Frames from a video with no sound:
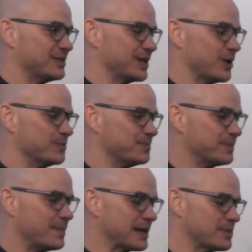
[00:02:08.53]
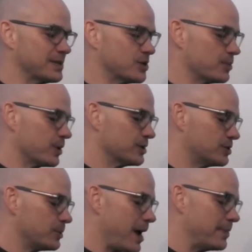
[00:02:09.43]
So it makes me super,
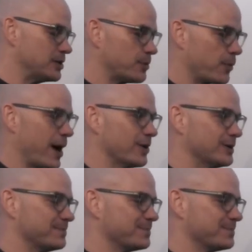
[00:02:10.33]
super happy, super proud.